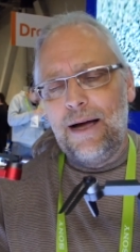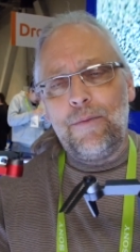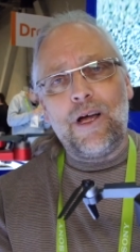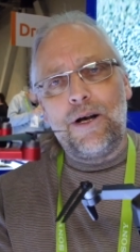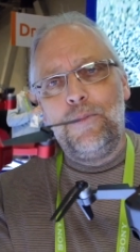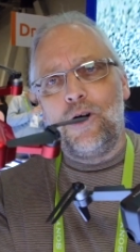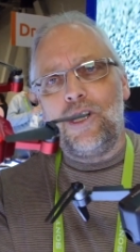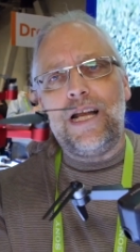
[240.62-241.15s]
I'm
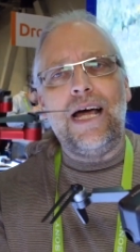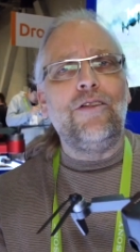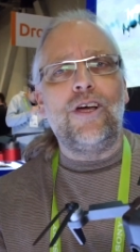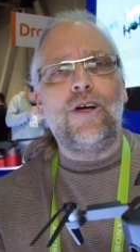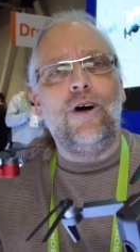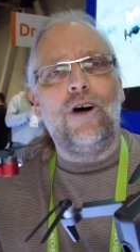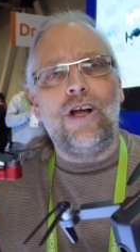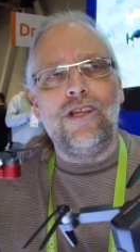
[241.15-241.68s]
going to put it down
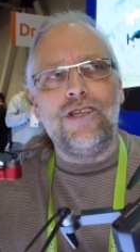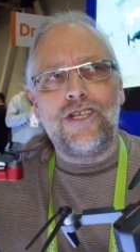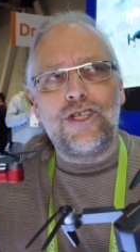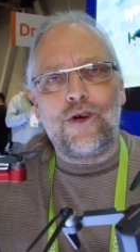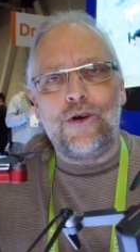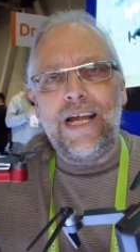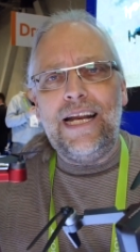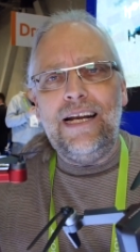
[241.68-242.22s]
in the corner of the
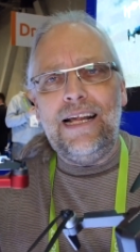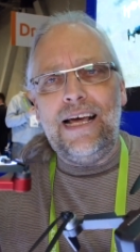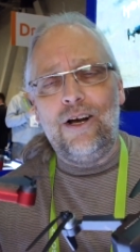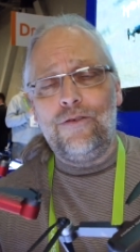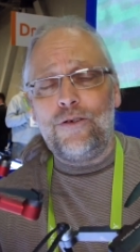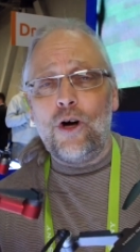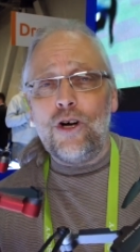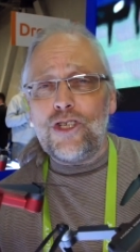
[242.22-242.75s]
screen. And
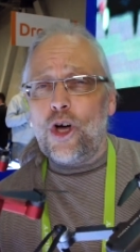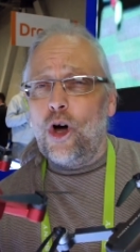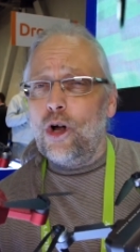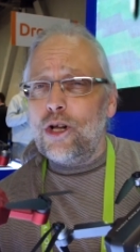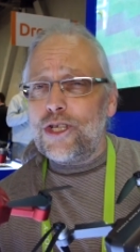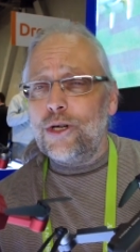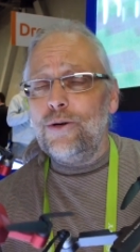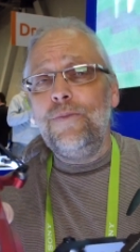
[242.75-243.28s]
of course,
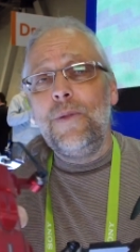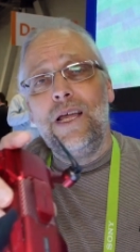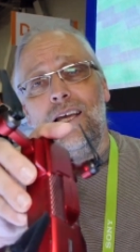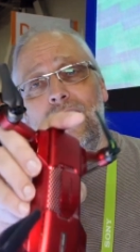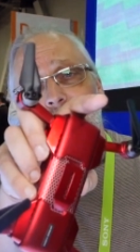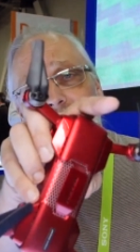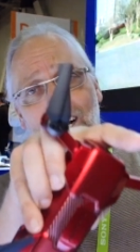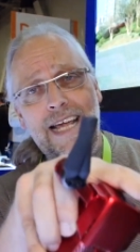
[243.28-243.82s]
also
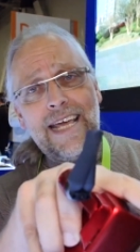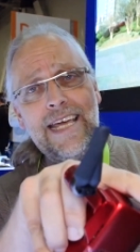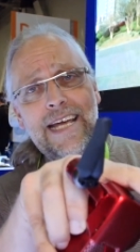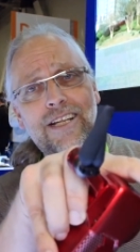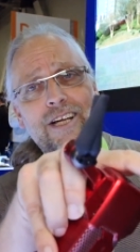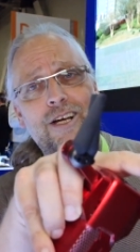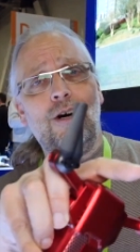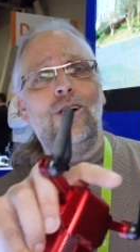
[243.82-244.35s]
click
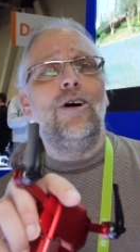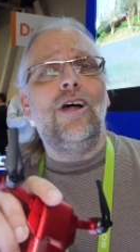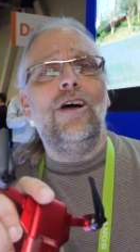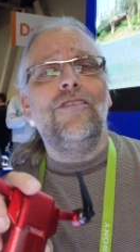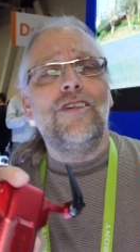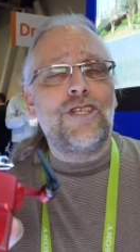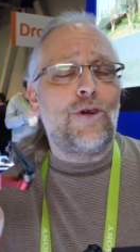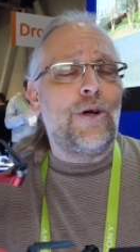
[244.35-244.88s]
here in the corner
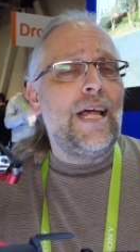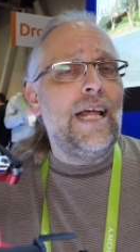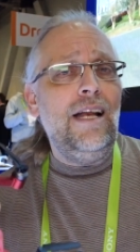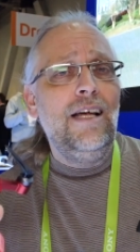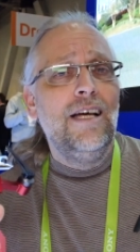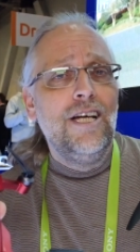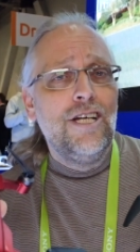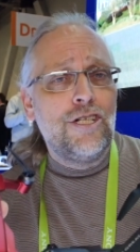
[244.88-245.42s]
of the screen
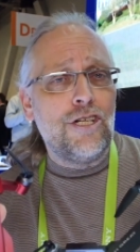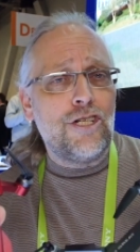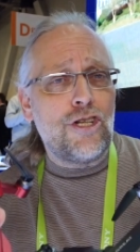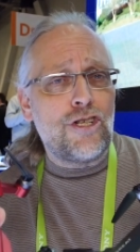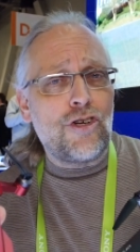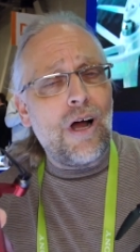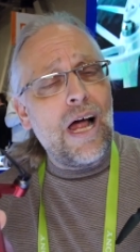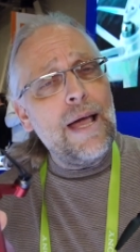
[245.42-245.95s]
to
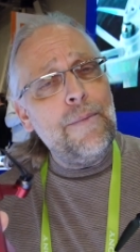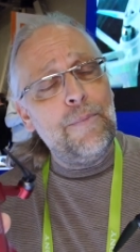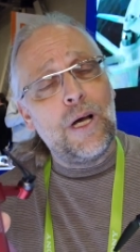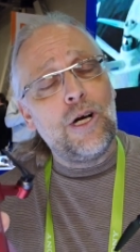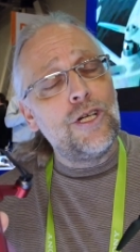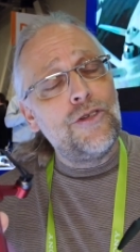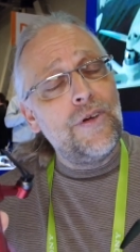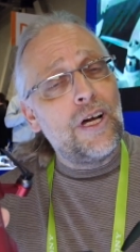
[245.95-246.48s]
subscribe
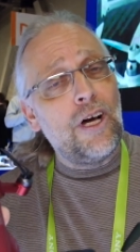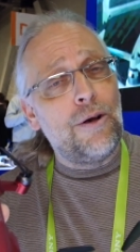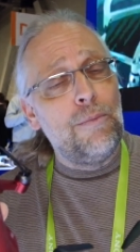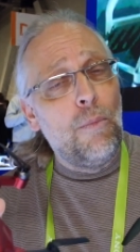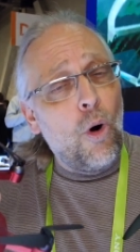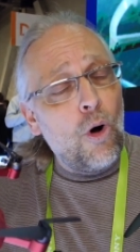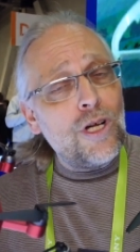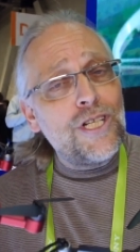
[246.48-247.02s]
because we've got
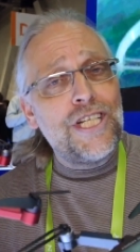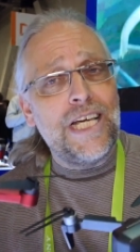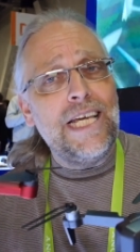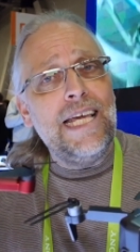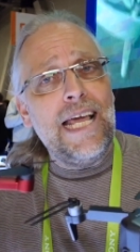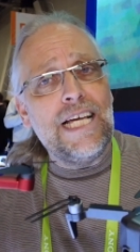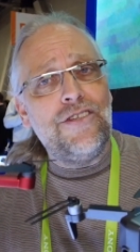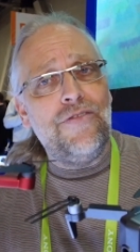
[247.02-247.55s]
more
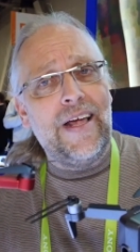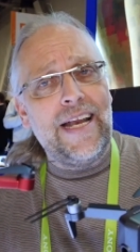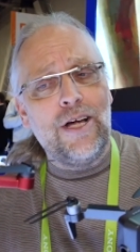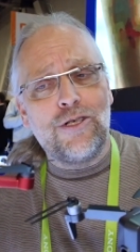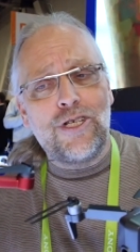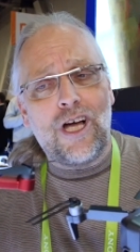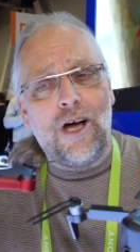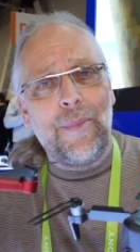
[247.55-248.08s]
CES
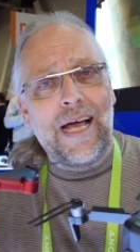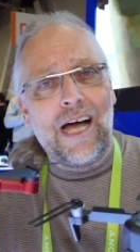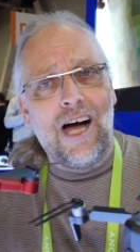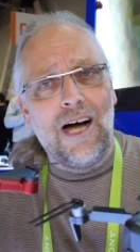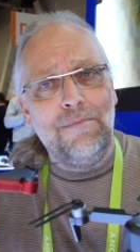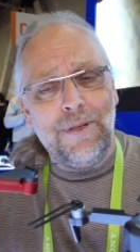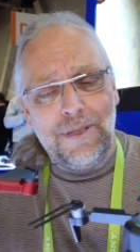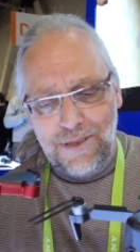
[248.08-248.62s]
videos coming
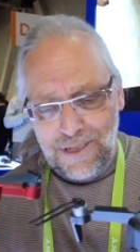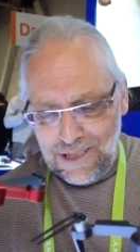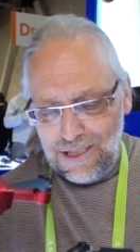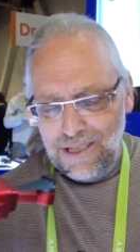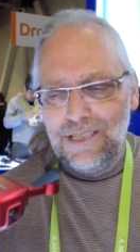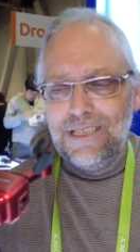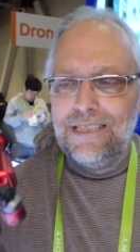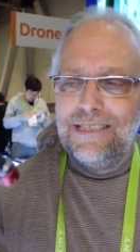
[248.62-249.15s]
up.
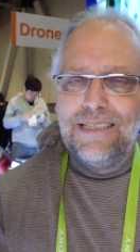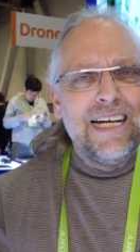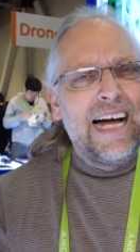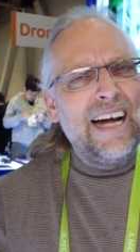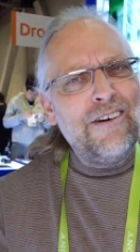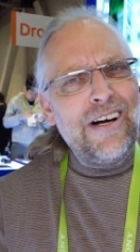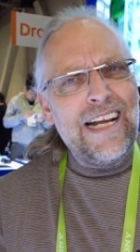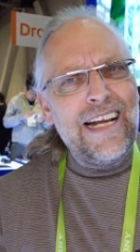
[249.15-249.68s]

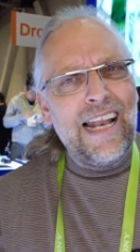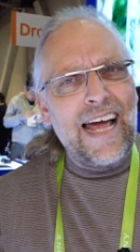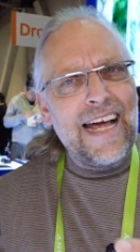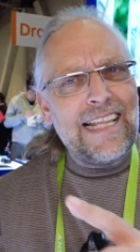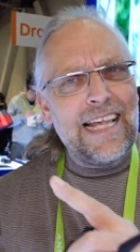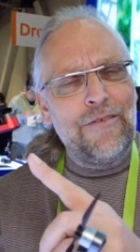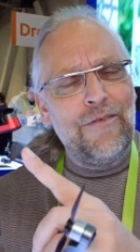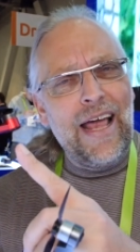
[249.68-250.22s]
I really
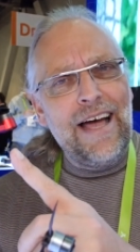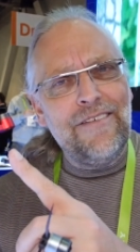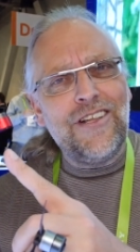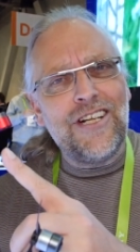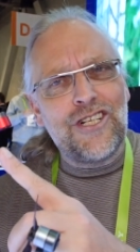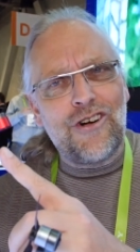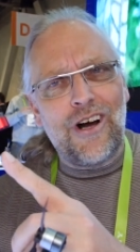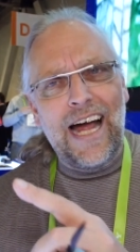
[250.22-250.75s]
like that. We have
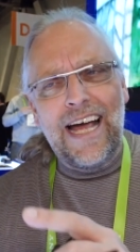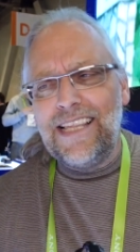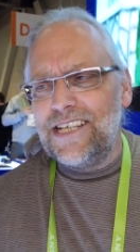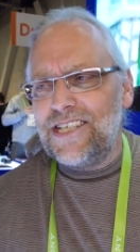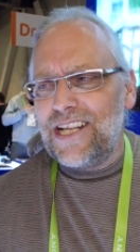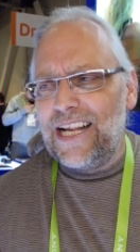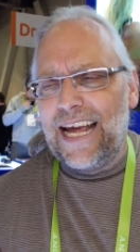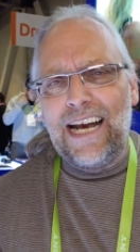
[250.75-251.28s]
to try
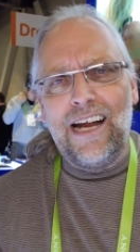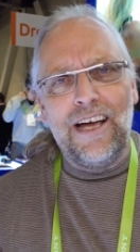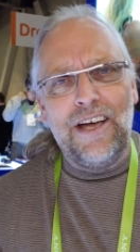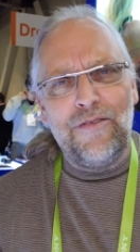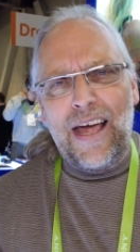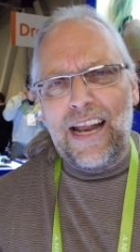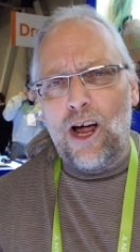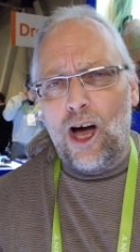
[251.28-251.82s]
this later
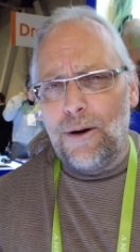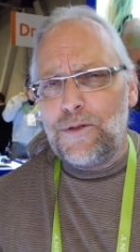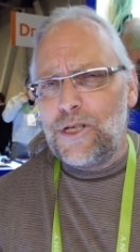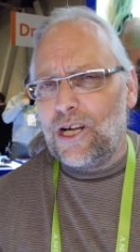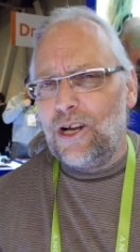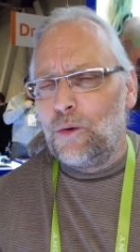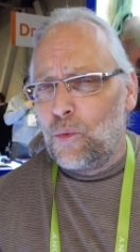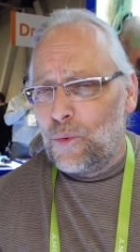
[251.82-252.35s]
if that
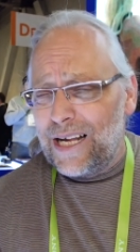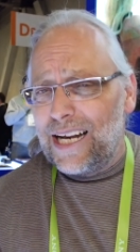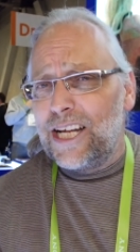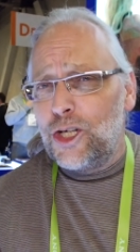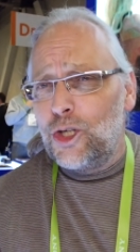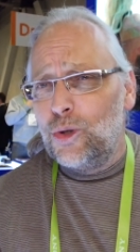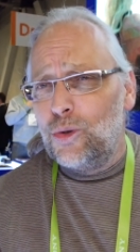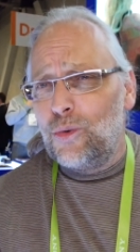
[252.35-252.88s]
optical
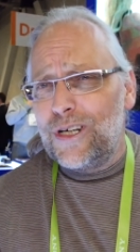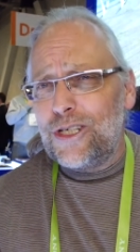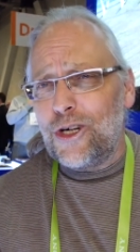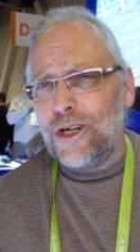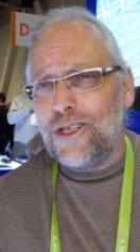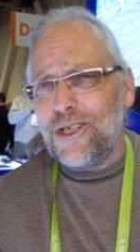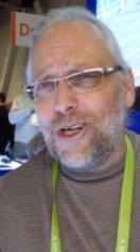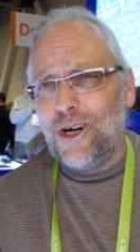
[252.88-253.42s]
really do
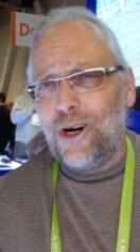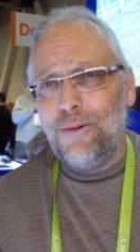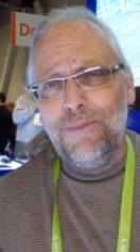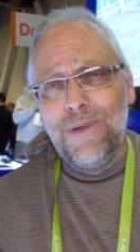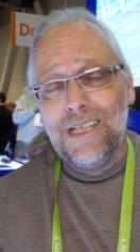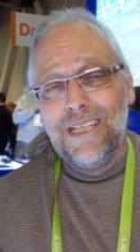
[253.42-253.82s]
turn home.